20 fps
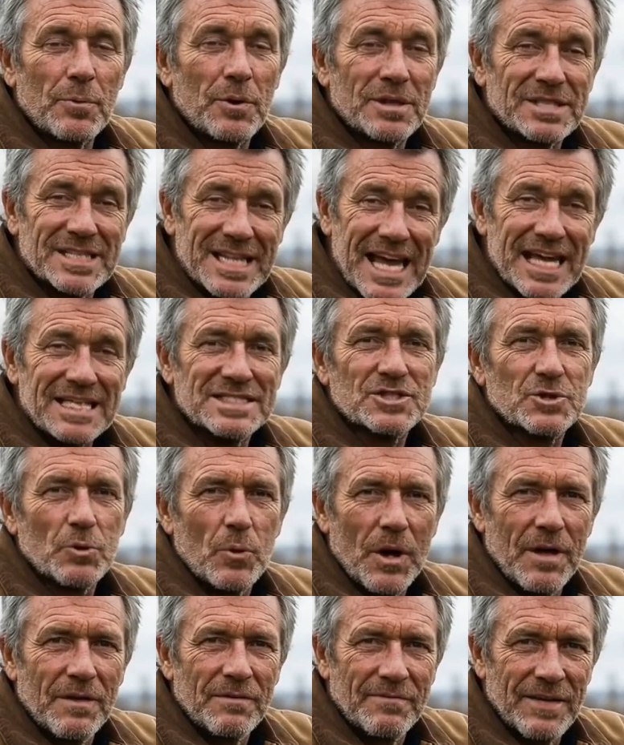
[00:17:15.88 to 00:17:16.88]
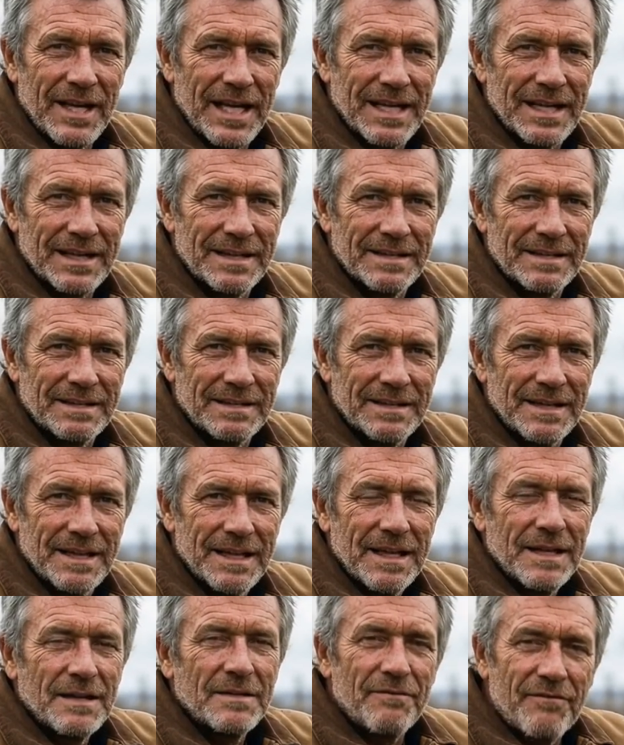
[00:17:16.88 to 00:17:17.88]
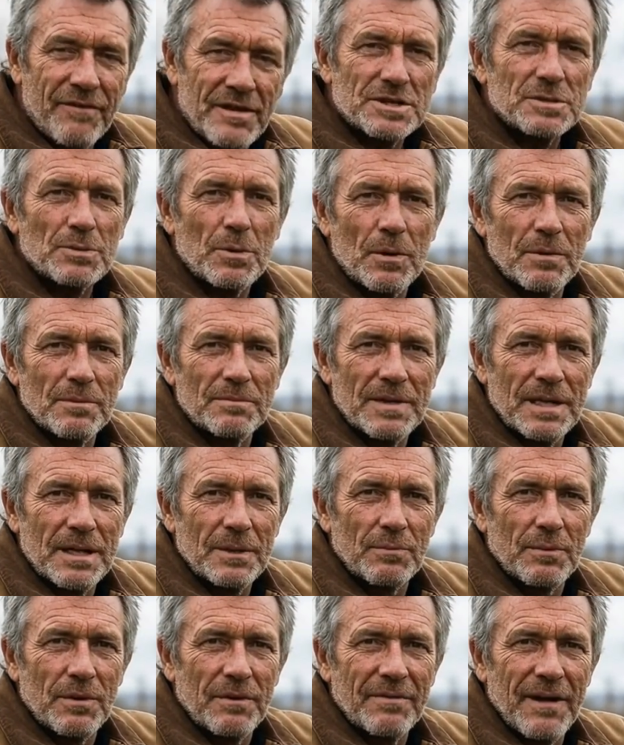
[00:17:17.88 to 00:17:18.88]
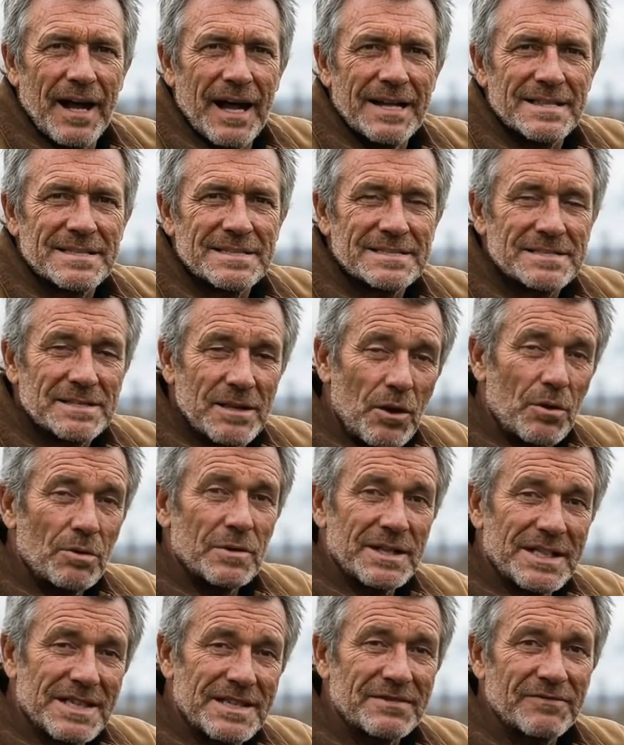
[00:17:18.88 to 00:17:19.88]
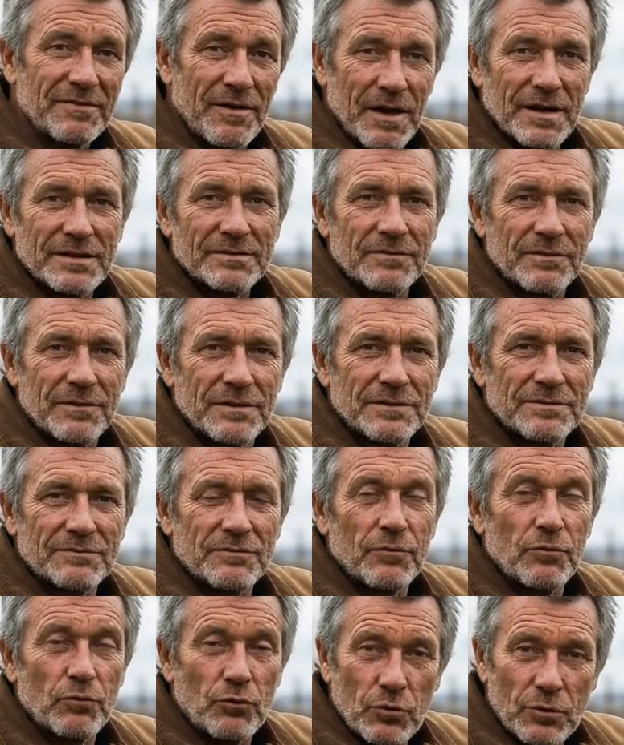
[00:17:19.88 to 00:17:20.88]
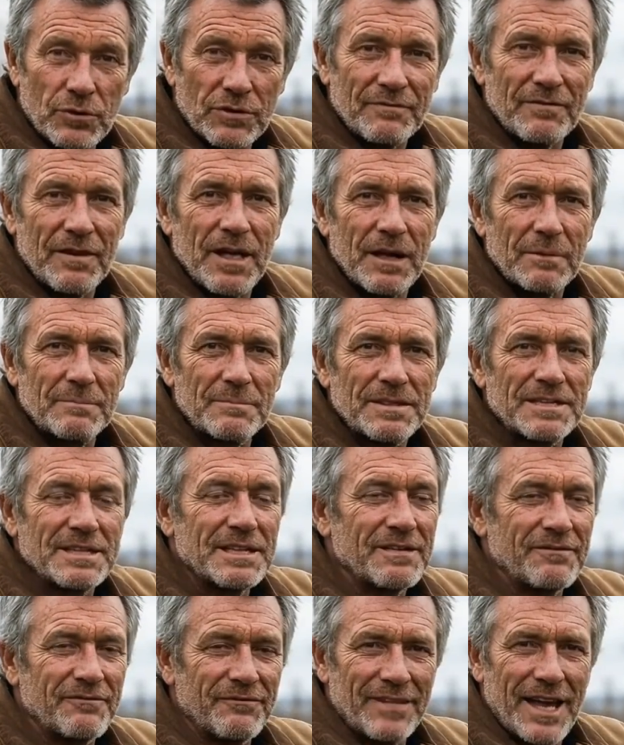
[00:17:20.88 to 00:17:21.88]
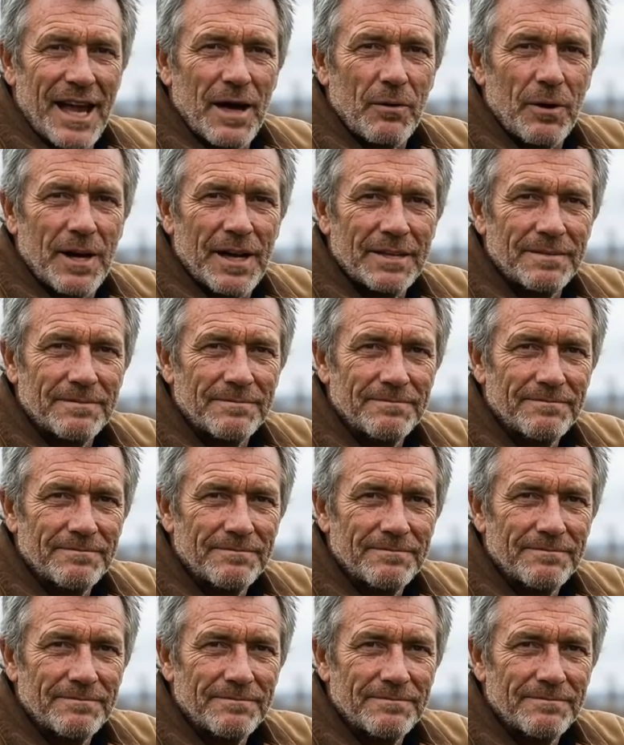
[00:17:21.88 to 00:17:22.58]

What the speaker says: per 10 square feet. The fish bone meal provides slow-release phosphorus for root development and flowering.